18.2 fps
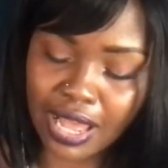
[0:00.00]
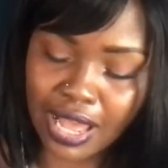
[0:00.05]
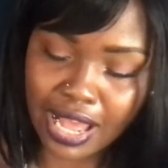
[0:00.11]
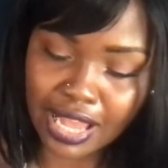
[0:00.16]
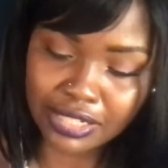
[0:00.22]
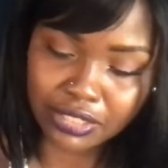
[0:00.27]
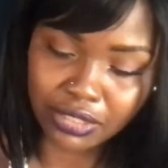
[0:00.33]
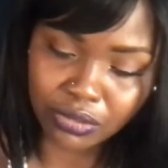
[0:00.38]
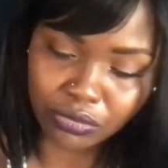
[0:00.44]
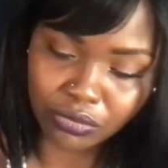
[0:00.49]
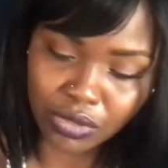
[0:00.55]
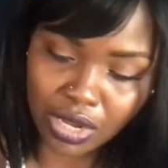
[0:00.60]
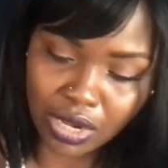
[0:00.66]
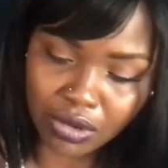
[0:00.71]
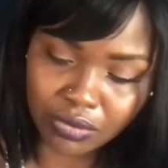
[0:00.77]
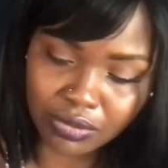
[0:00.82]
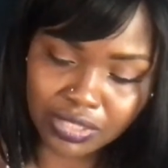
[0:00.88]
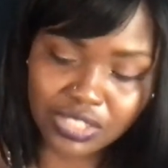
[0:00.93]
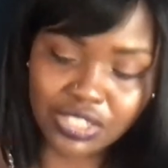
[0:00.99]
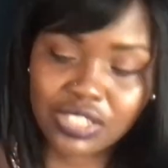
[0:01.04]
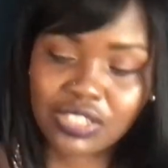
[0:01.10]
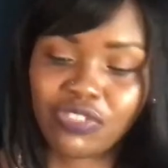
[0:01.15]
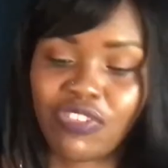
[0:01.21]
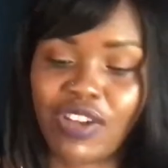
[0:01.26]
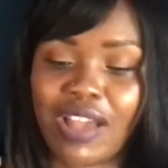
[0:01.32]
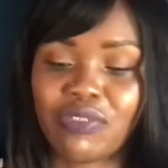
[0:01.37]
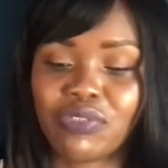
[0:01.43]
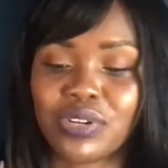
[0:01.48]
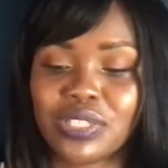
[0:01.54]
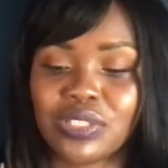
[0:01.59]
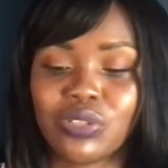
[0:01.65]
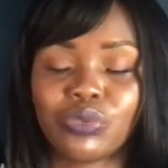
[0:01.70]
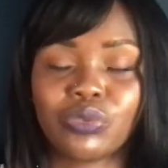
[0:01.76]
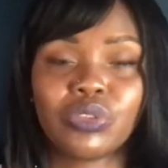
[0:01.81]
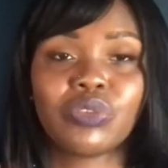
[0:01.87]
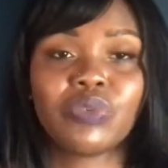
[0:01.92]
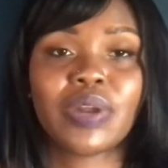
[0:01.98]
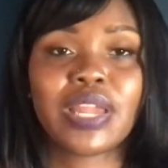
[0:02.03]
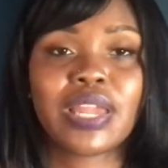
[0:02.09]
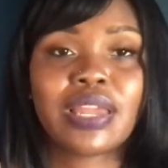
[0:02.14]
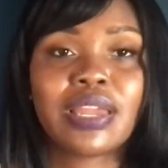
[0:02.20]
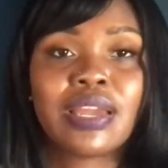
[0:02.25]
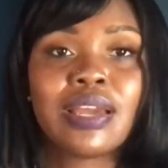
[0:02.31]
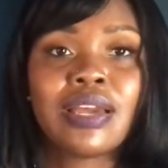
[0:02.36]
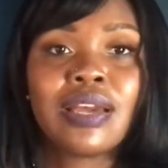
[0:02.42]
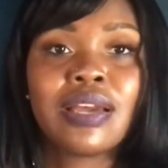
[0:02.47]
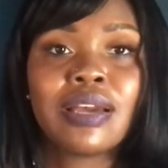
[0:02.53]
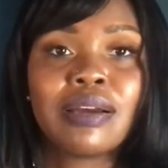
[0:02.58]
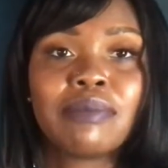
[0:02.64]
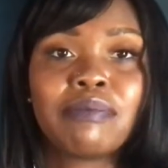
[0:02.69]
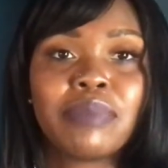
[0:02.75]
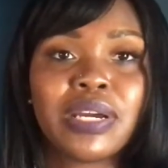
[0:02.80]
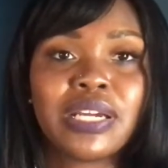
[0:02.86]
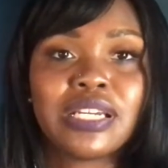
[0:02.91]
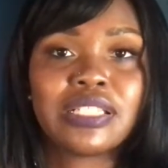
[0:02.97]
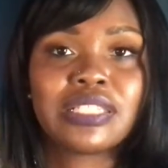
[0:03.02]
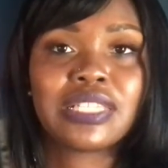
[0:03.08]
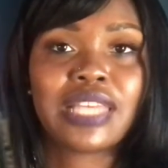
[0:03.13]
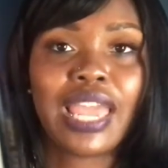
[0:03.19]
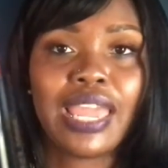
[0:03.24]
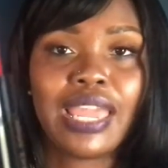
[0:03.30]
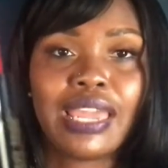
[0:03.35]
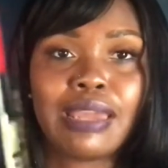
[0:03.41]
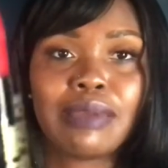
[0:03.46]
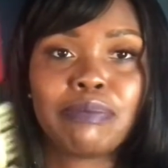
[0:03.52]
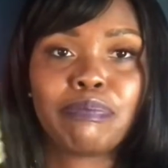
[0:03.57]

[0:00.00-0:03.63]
I don't know, it's just 5123, but it's a